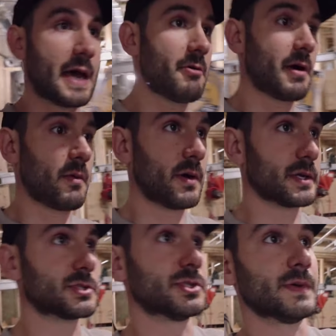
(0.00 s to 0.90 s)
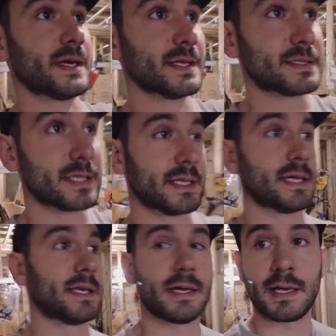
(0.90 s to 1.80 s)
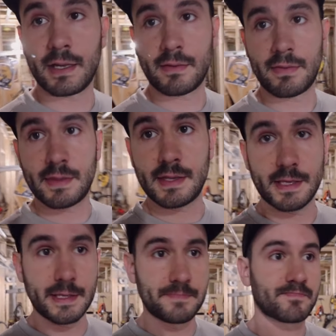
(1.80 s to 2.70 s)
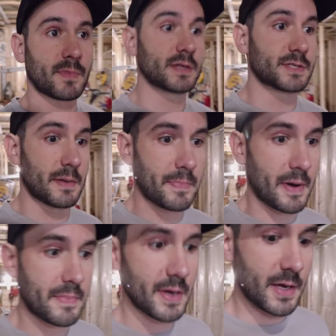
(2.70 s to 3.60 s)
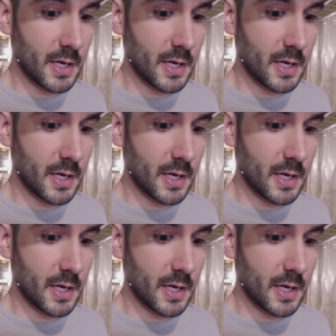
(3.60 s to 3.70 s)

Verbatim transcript: Now I want to insulate the sump pump,